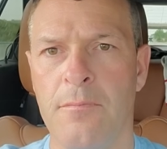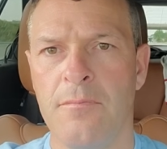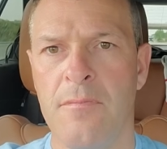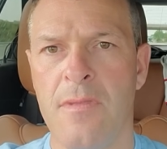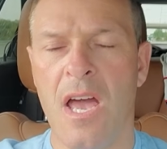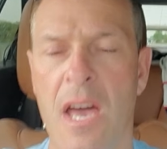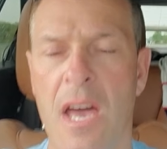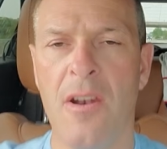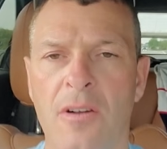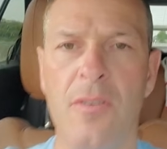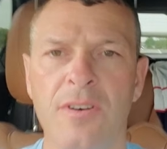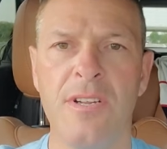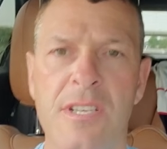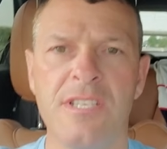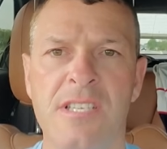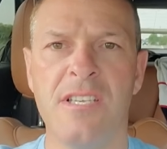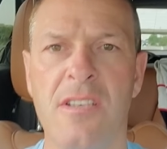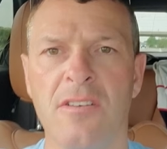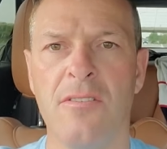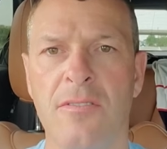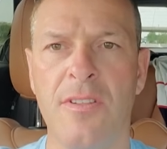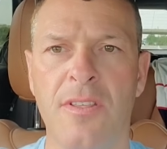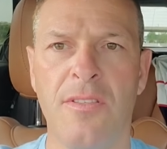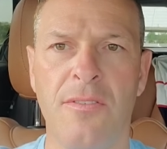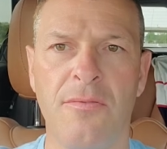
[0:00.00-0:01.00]
Not only is
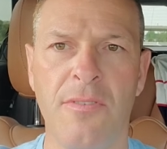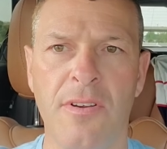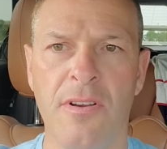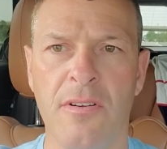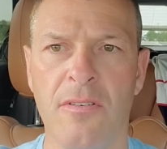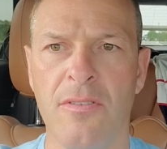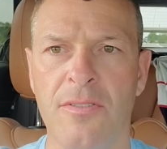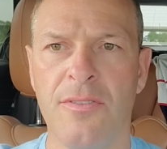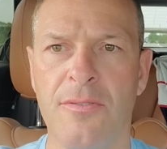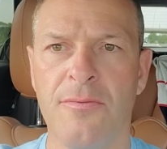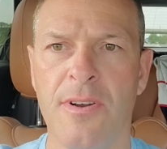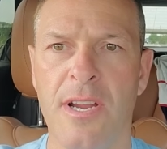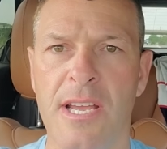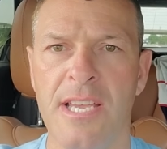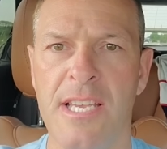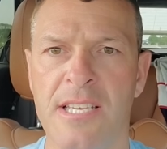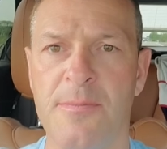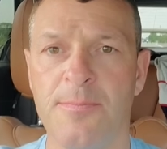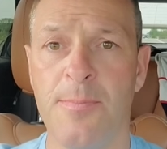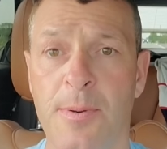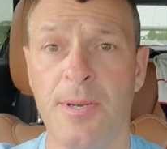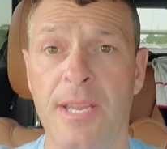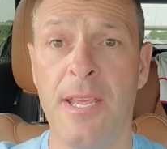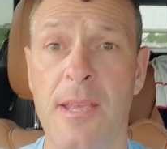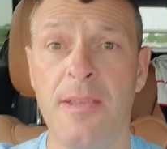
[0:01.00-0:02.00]
he the only 3-year-old in the race,
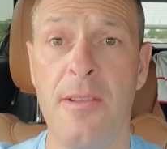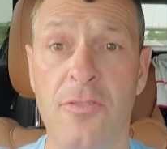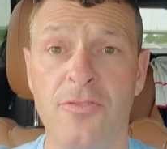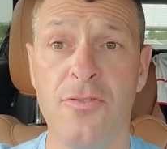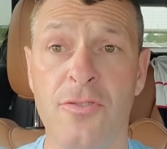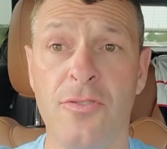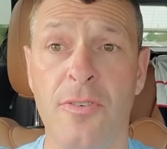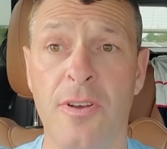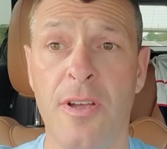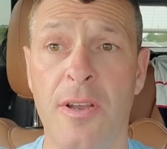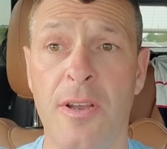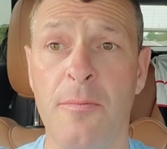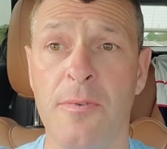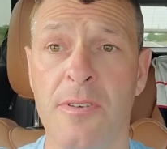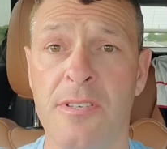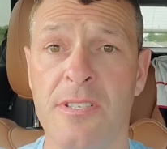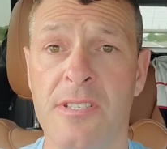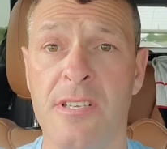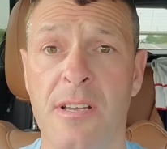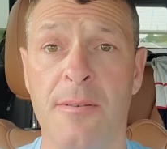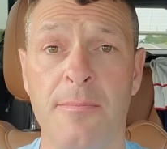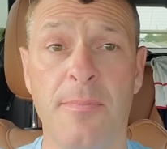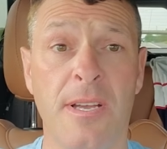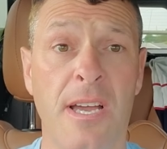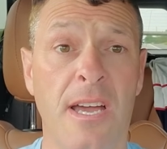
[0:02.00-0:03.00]
but he drew in with
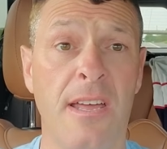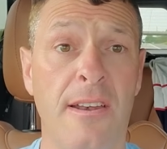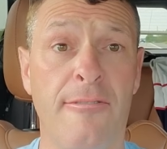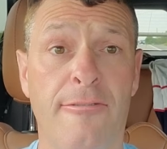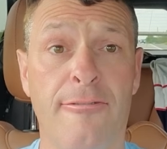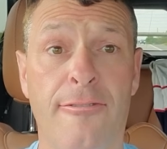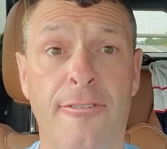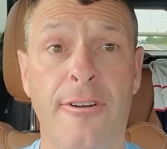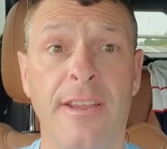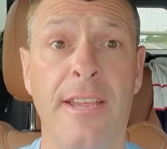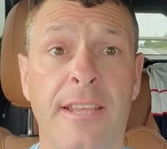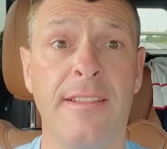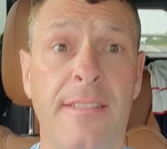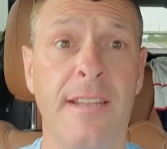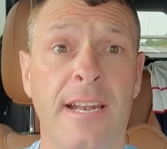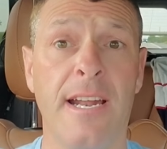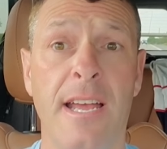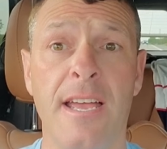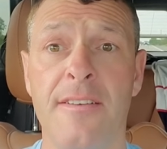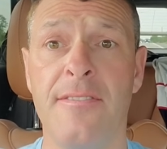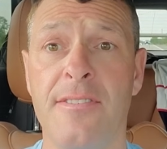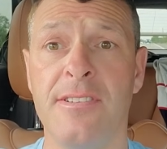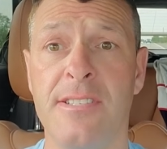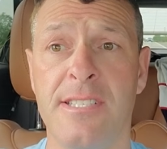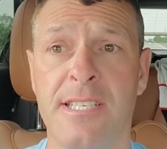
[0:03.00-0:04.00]
some kind of freak that
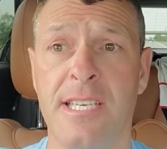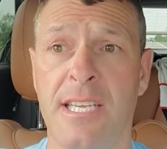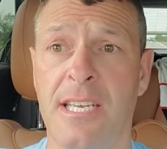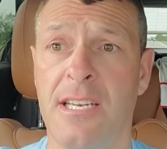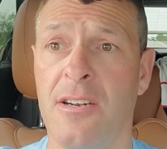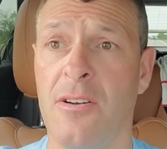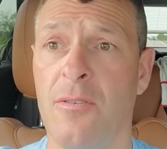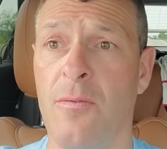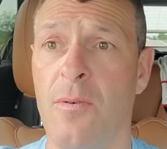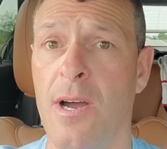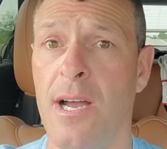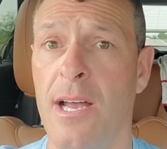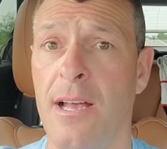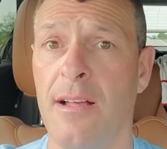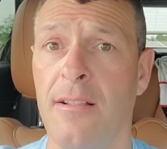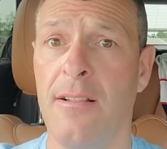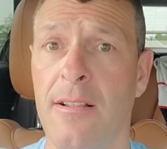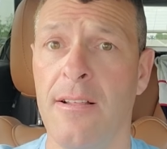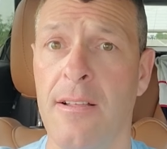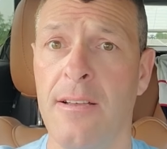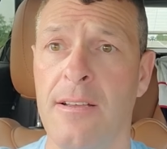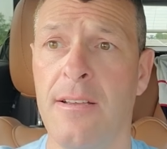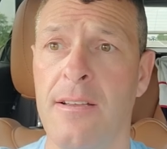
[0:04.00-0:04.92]
I haven't seen in a while.